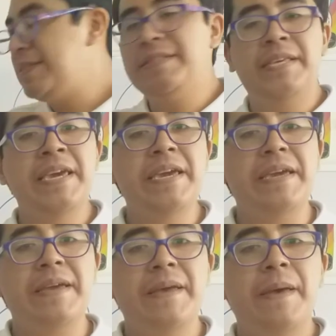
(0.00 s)

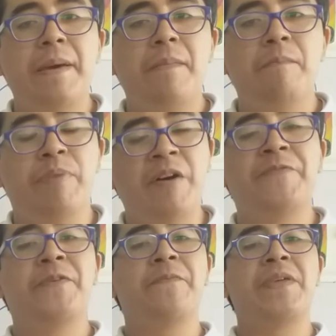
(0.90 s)
T.
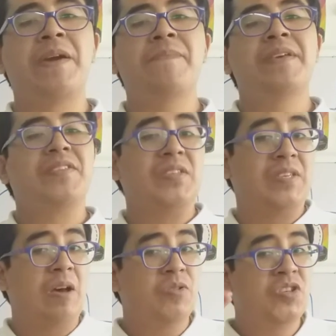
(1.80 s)
Both of them
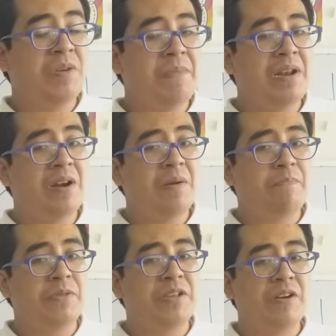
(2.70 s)
sound similar,
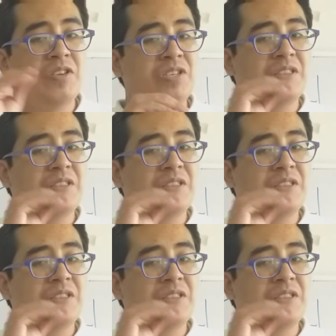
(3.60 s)
but there is a